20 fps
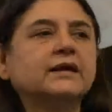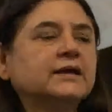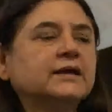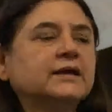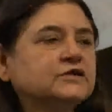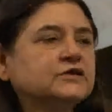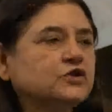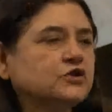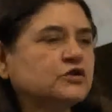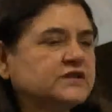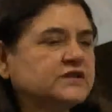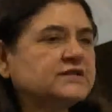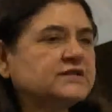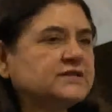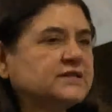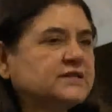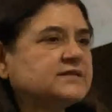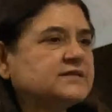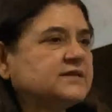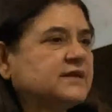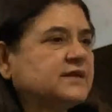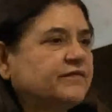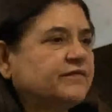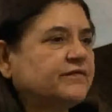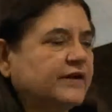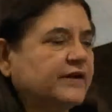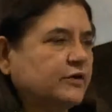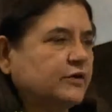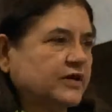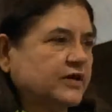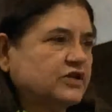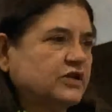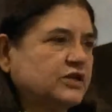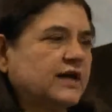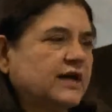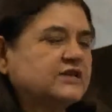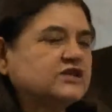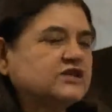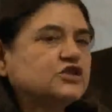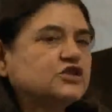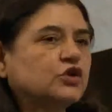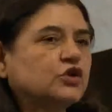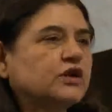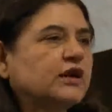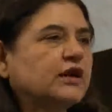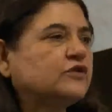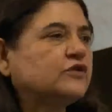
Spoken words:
So since this is a federation, I just thought I'd